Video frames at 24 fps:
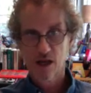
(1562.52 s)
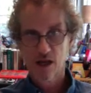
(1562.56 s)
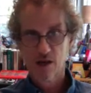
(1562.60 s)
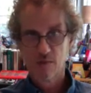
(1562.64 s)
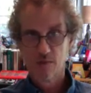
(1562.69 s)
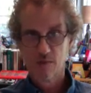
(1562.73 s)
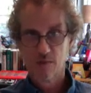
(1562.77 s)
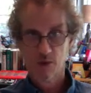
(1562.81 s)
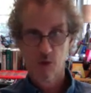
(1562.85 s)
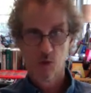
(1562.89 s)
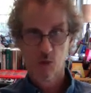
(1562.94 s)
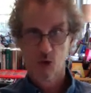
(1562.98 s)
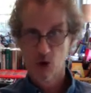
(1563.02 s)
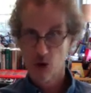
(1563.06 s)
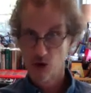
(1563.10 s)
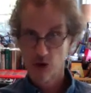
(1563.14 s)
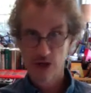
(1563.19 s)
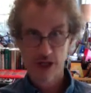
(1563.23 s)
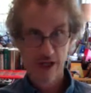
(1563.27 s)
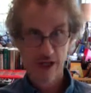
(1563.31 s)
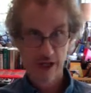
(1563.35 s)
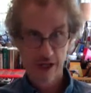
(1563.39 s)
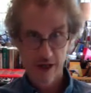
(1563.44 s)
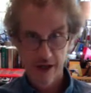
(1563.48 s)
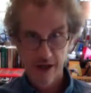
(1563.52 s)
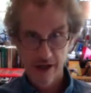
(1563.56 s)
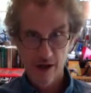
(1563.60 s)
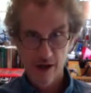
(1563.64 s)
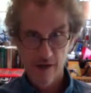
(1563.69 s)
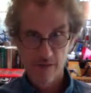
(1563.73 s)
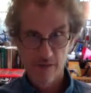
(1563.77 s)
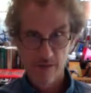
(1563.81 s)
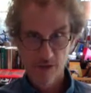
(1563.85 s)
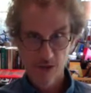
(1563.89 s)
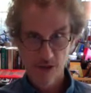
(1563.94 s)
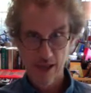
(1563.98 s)
world didn't
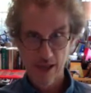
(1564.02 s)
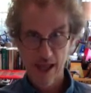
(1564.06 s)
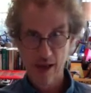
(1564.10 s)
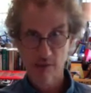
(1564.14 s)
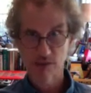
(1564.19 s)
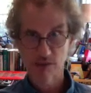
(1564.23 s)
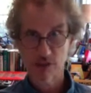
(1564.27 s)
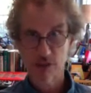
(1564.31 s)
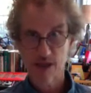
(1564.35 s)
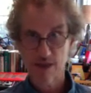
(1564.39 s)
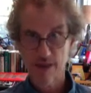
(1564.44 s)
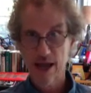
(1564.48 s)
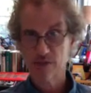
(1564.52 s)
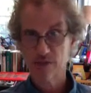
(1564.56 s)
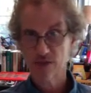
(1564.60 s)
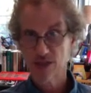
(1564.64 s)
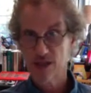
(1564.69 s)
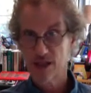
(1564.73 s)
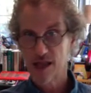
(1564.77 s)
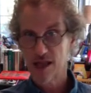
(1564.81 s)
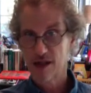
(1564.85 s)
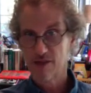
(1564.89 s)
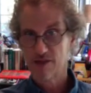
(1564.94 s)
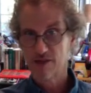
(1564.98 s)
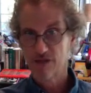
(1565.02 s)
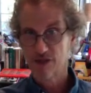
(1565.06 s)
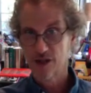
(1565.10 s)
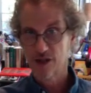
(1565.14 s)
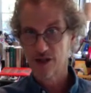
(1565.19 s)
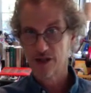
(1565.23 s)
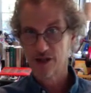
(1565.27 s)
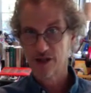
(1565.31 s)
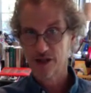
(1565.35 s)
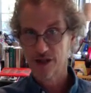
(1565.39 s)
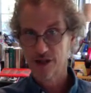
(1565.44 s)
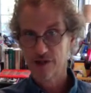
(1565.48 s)
know. So that was a lot of fun
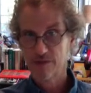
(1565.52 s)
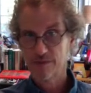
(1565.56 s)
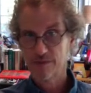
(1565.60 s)
too.